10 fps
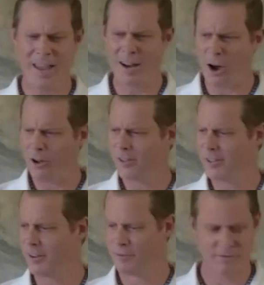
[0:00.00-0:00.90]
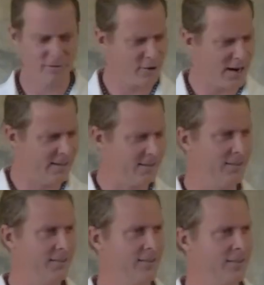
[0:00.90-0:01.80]
and all the different
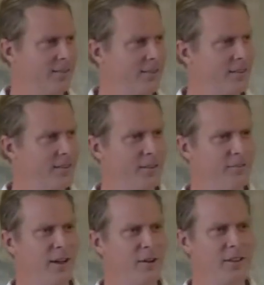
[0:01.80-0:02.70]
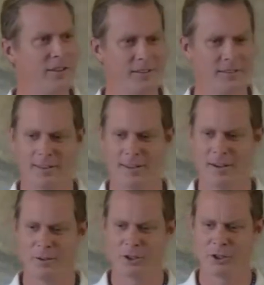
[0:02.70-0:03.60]
phrases of how the
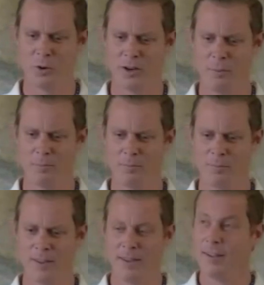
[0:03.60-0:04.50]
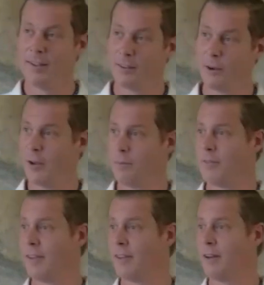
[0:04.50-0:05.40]
how it's showing up. So
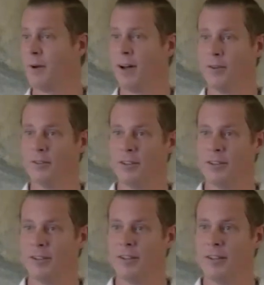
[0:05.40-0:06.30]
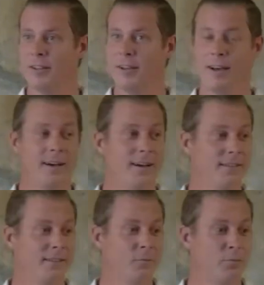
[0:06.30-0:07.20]
I'm thinking about uh,
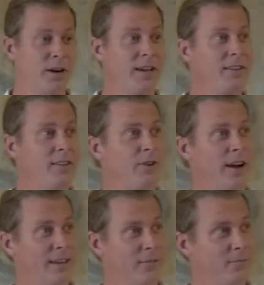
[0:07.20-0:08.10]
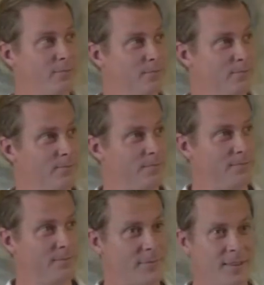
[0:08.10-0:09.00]
bringing the rain.
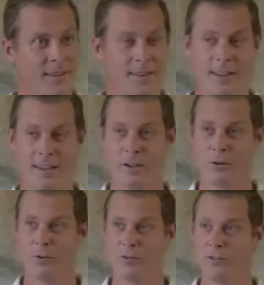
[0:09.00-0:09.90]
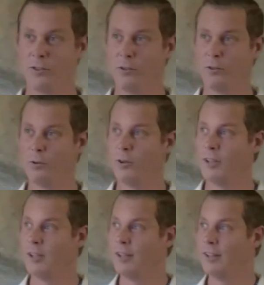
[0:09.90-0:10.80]
And then that goes to
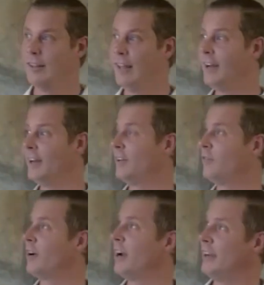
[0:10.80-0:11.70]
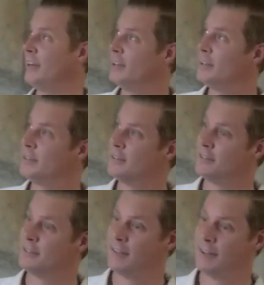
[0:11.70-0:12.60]
letting it rain.
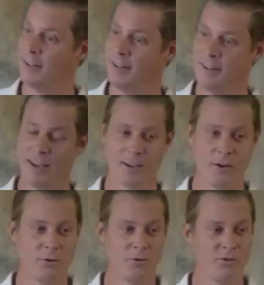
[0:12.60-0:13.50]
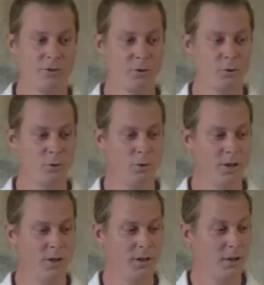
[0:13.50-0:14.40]
And then that goes to